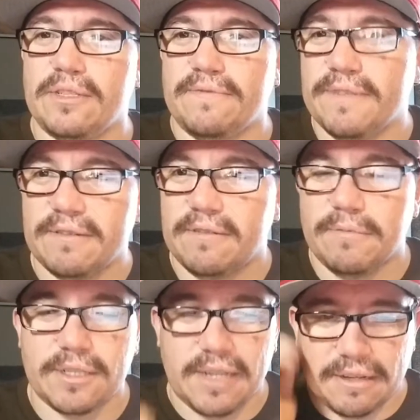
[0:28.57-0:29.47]
You feel
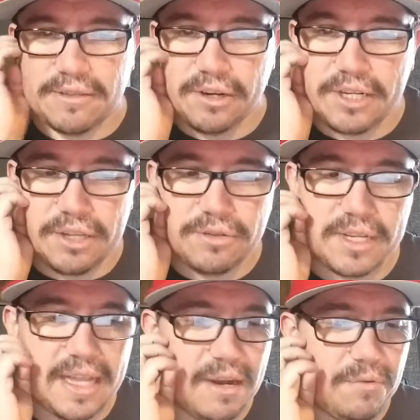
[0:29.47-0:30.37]
almost like dirty
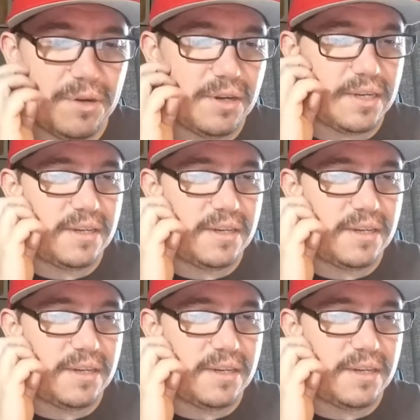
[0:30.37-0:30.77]
using that word.